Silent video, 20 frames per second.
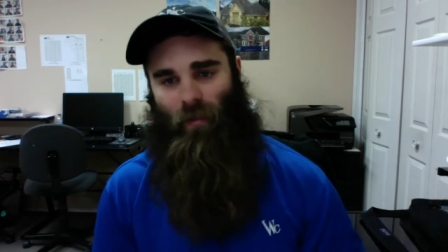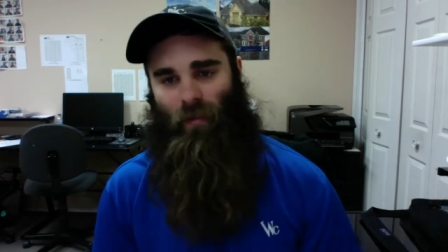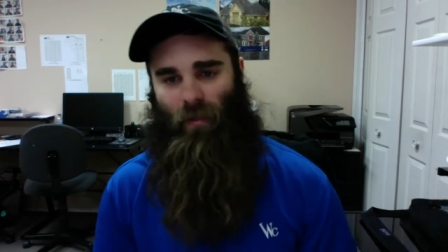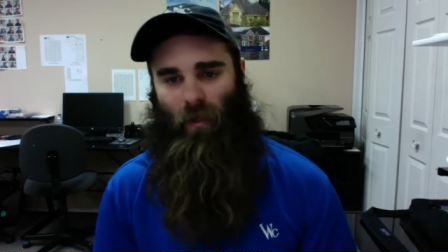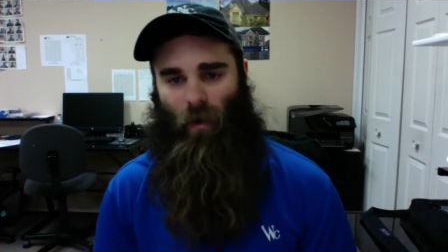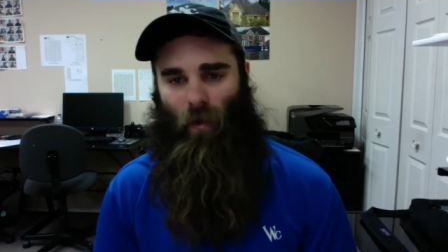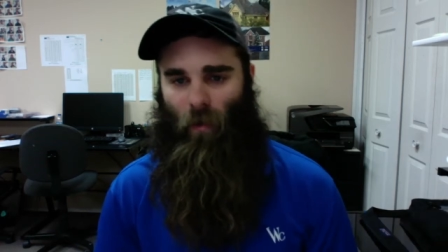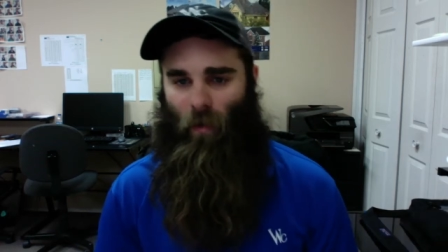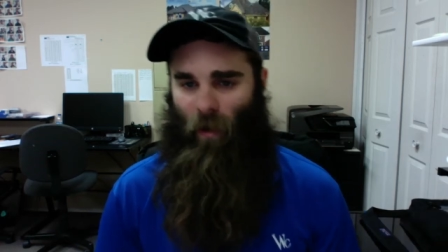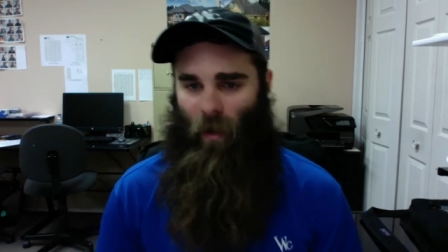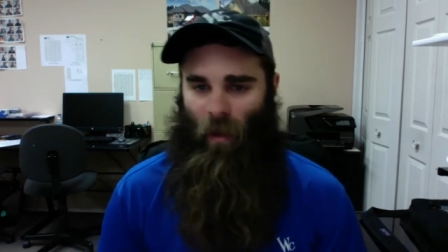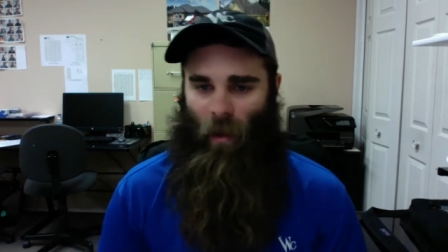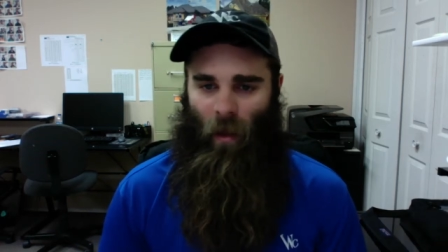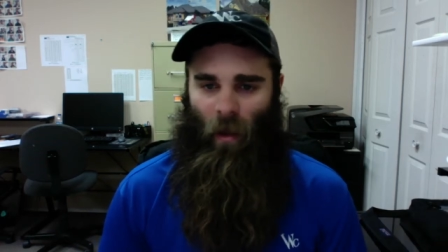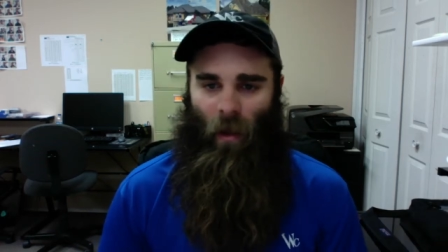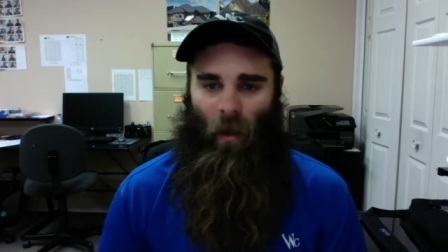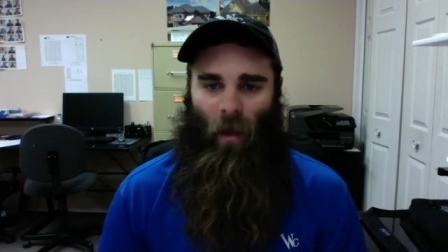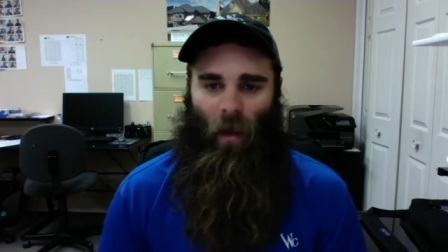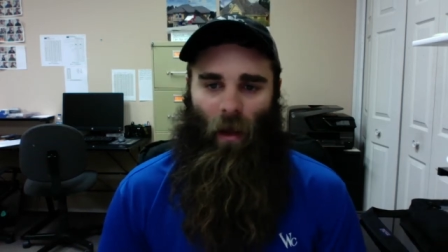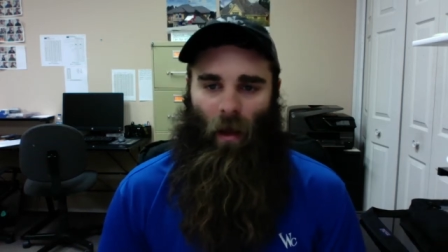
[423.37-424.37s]
So,
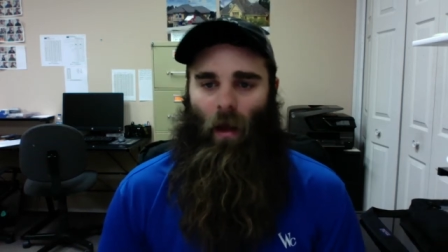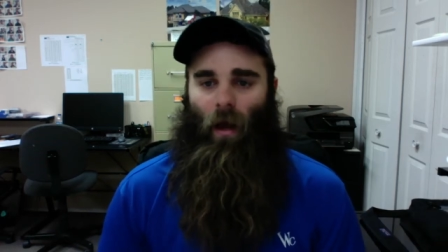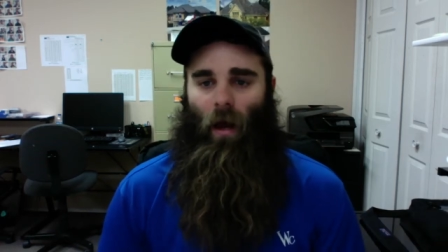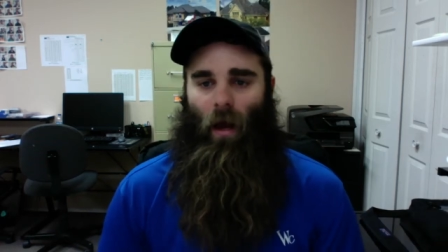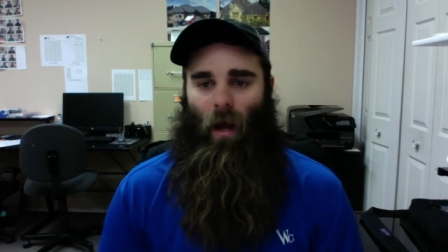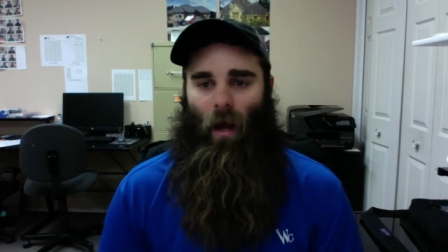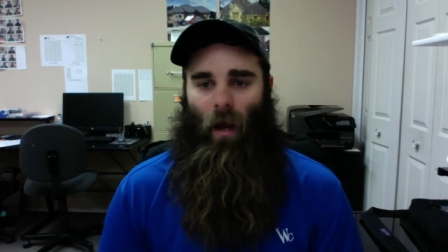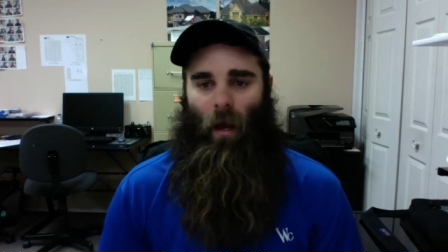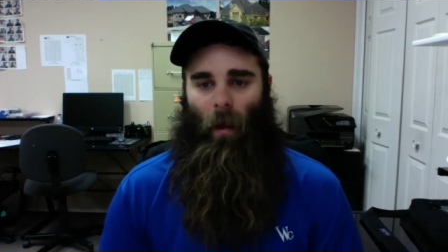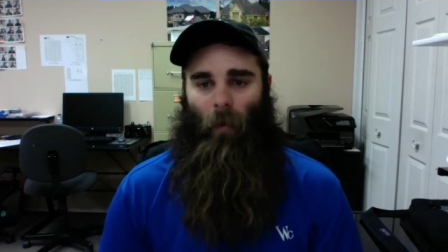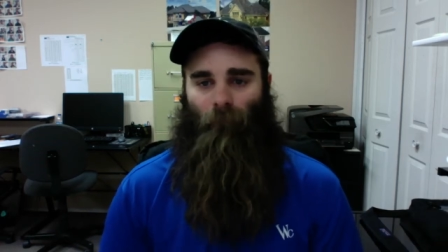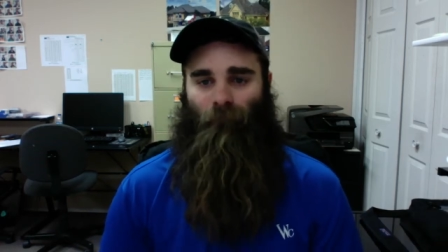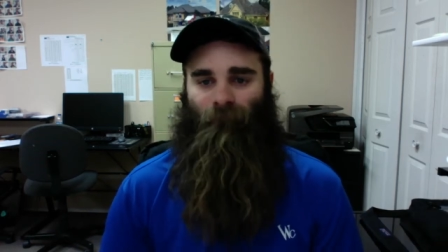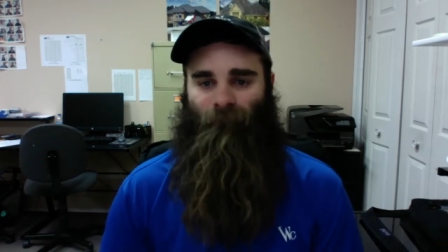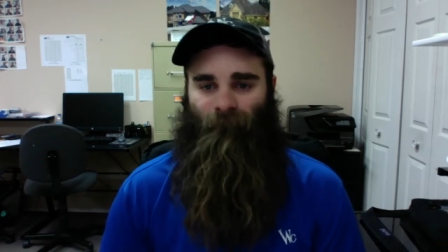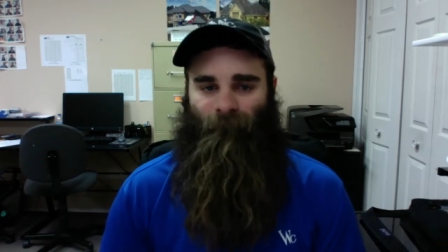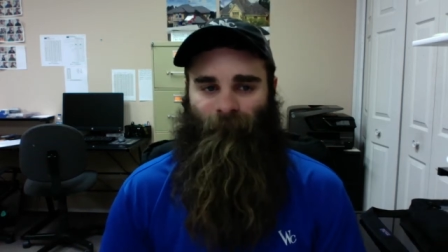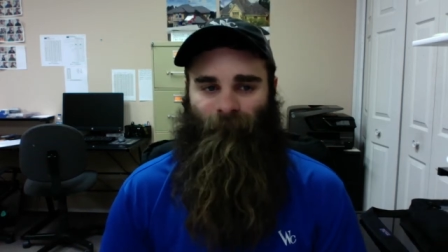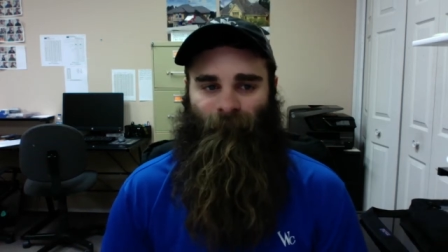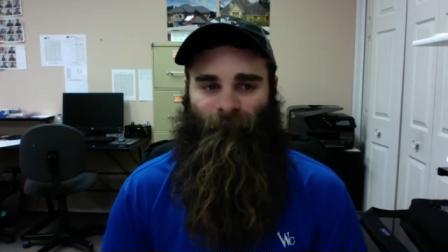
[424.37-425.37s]
a
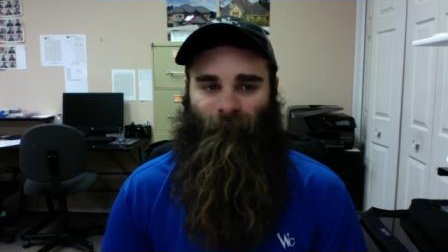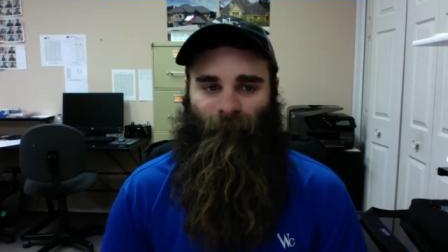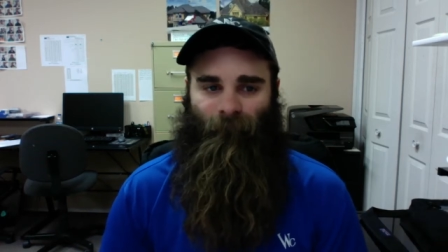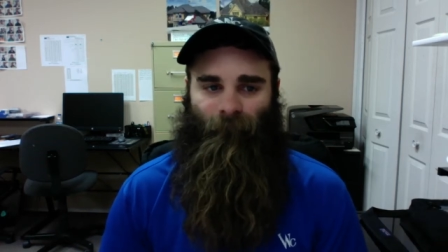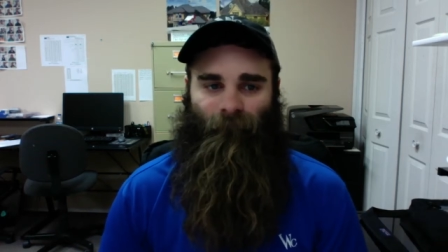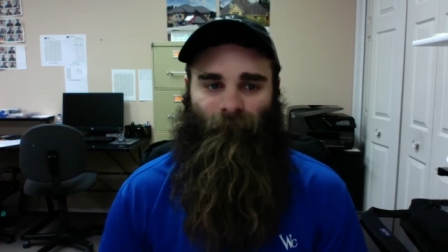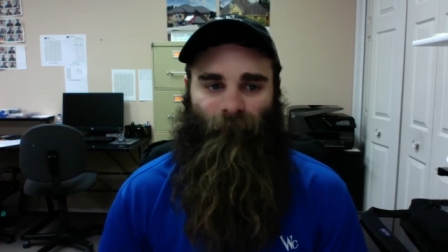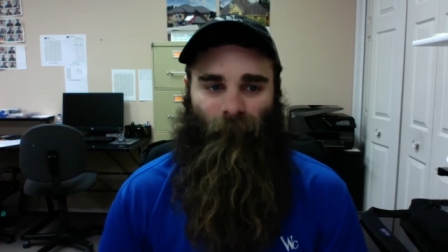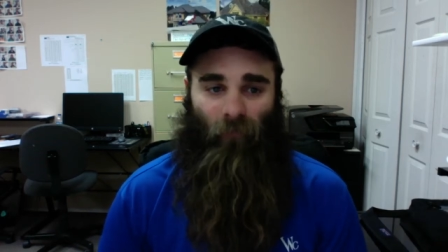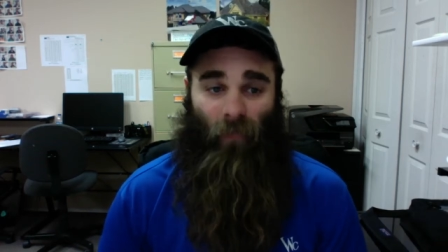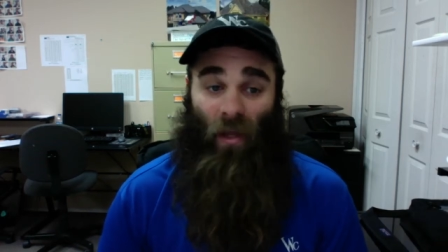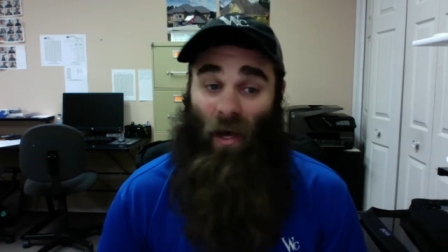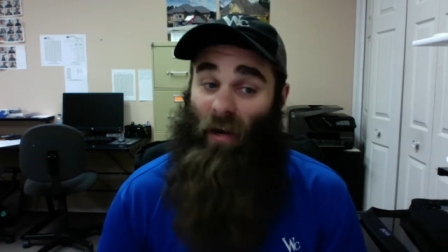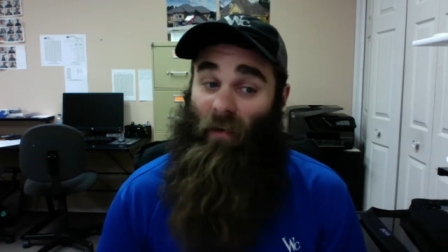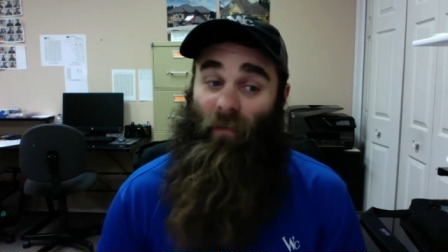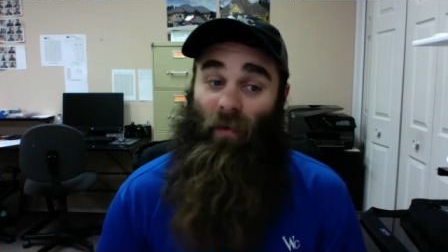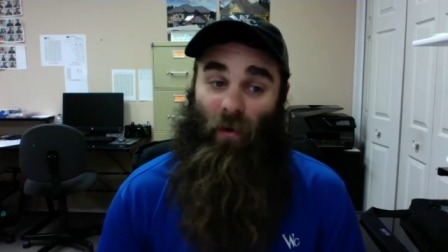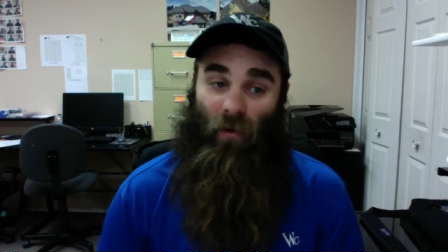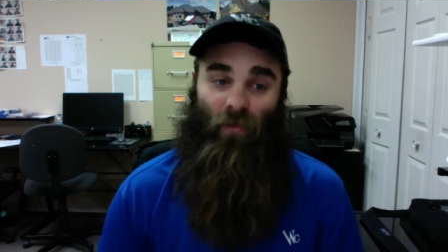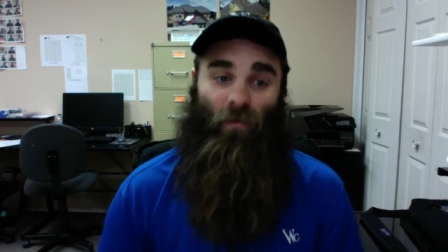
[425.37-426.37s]
lot
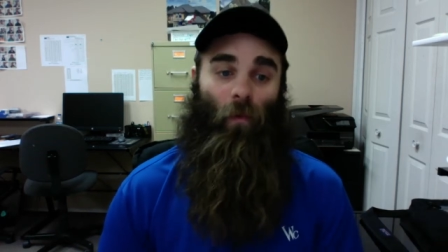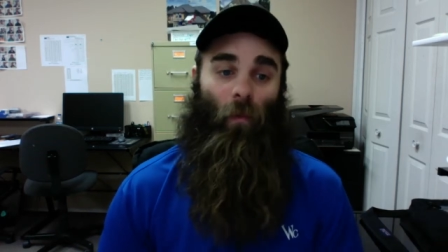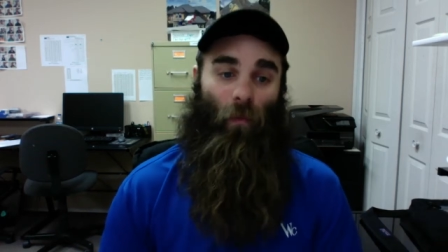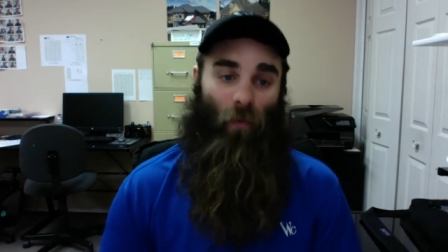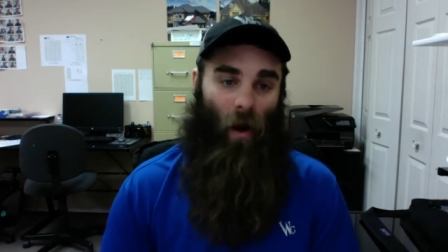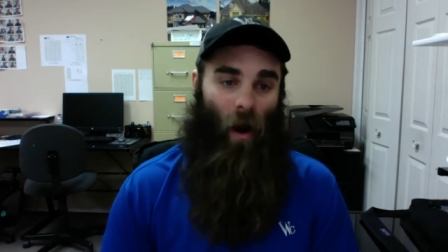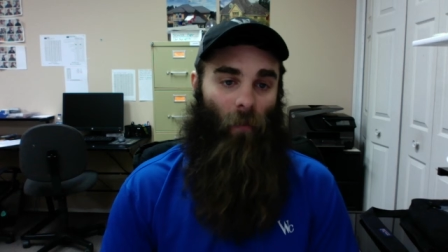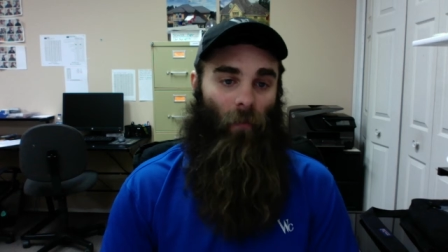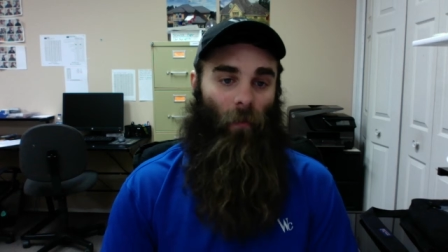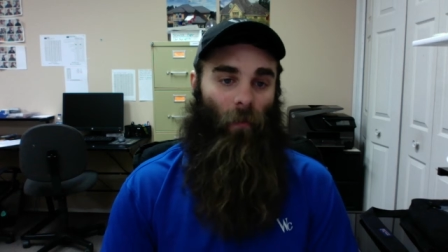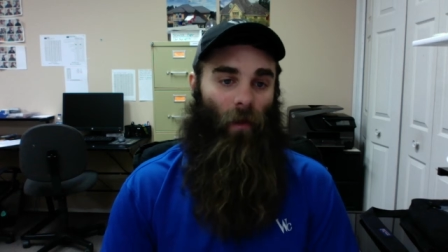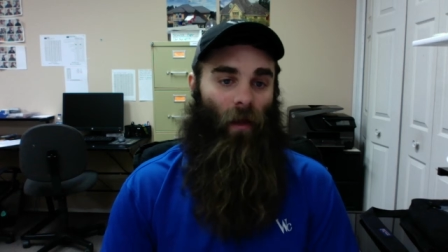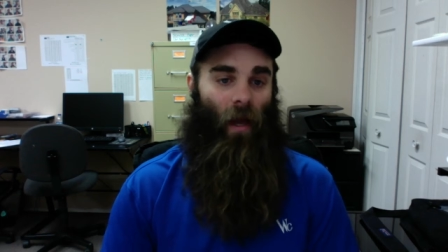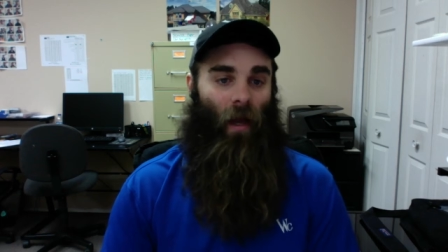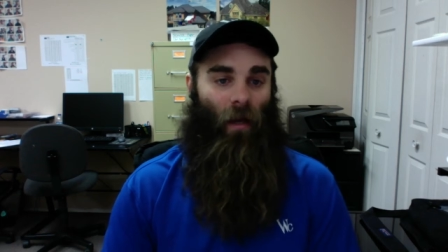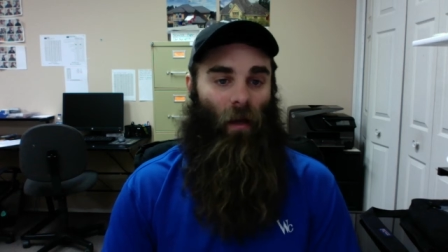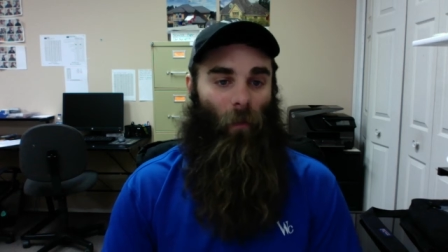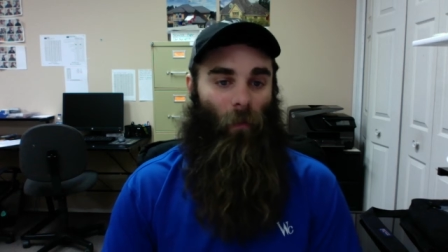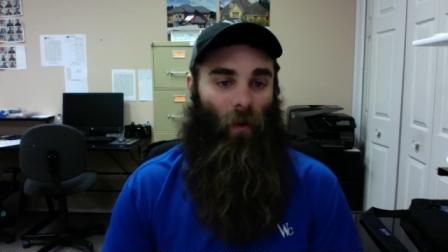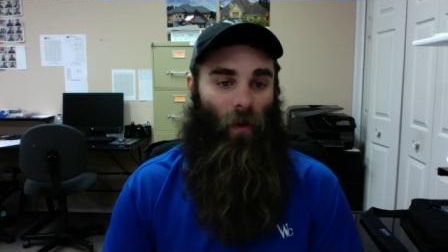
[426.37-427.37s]
of videos will probably
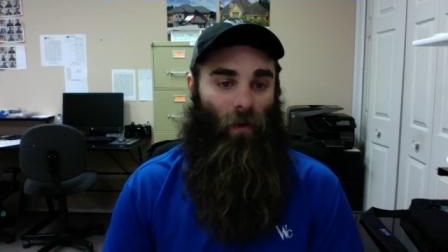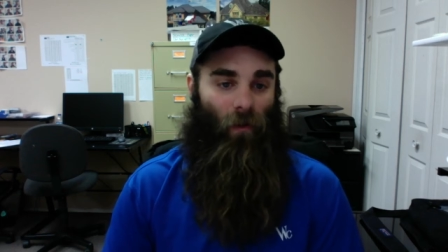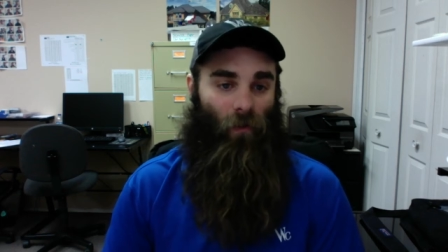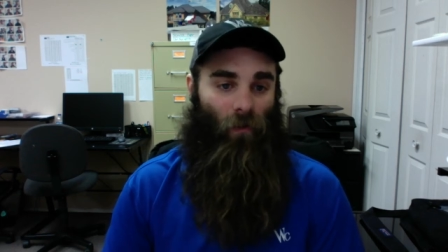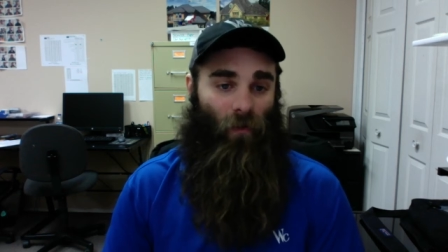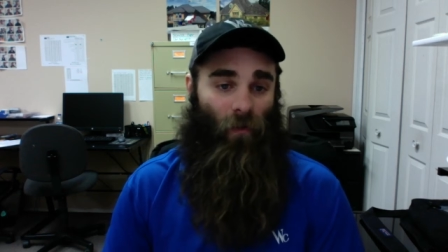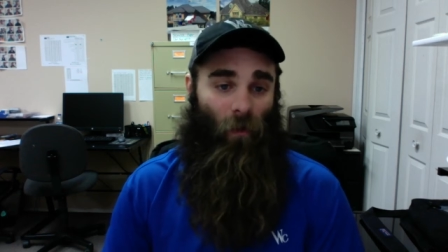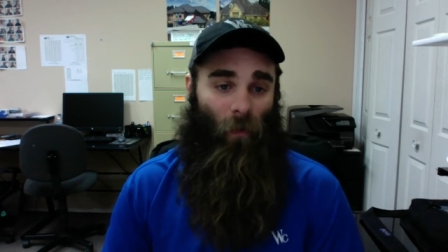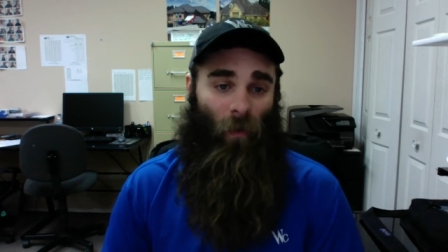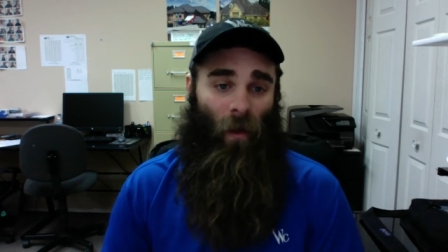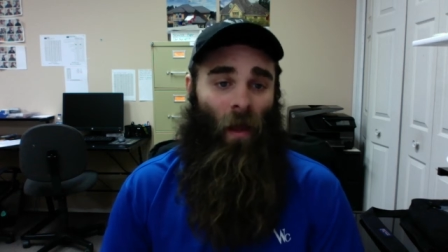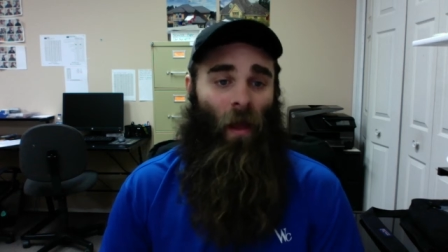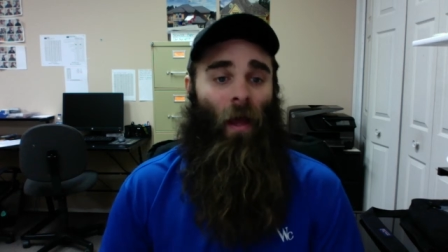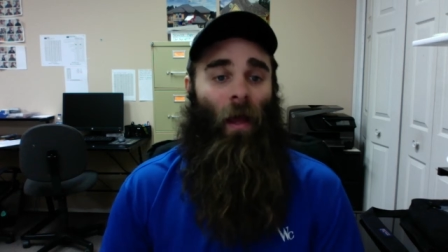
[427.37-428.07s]
end up on YouTube.